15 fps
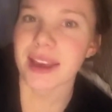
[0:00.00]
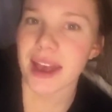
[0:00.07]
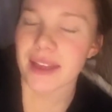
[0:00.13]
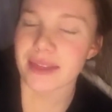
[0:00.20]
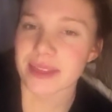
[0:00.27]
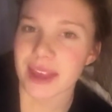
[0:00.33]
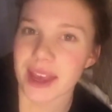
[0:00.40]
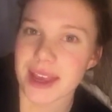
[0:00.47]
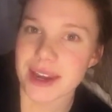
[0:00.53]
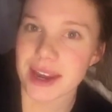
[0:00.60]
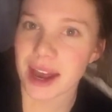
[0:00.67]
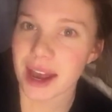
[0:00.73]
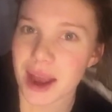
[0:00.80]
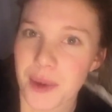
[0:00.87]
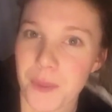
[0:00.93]
and then
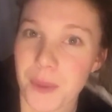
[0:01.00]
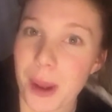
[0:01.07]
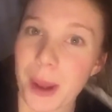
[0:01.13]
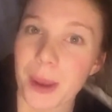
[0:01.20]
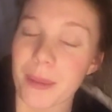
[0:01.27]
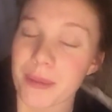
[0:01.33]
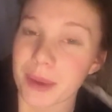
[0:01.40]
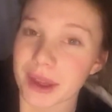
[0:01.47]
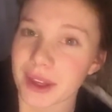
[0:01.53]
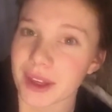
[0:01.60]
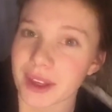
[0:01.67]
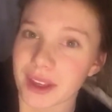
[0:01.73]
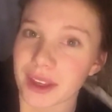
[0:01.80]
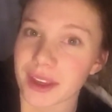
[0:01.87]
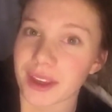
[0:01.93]
I will
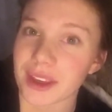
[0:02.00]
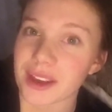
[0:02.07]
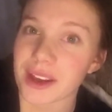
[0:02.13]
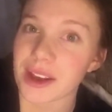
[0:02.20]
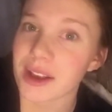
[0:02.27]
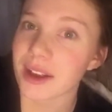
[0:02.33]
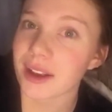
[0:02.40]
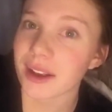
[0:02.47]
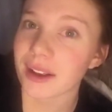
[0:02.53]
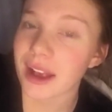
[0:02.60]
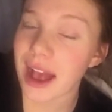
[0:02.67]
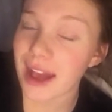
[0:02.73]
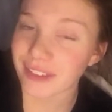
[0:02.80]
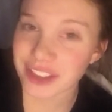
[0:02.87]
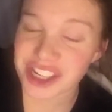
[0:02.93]
be
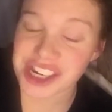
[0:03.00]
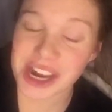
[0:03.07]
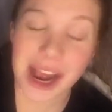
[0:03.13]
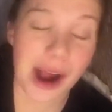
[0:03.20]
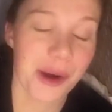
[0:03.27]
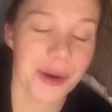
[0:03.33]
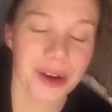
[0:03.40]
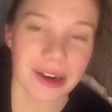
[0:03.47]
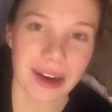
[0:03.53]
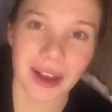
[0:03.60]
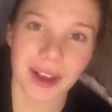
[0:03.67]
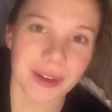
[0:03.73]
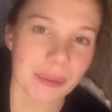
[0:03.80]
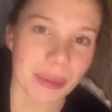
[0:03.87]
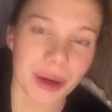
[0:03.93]
having a shower
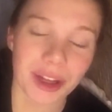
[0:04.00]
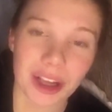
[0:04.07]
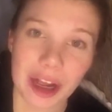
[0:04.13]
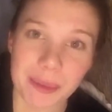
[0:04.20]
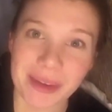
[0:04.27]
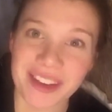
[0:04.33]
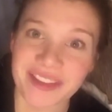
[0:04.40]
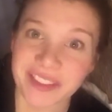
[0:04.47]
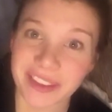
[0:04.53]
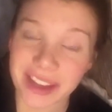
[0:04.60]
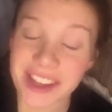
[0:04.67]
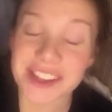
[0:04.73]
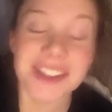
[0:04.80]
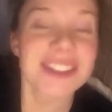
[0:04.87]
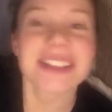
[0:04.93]
and putting on my
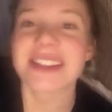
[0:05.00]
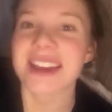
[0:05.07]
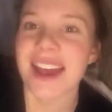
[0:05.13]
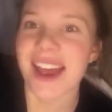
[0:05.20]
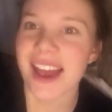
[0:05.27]
face.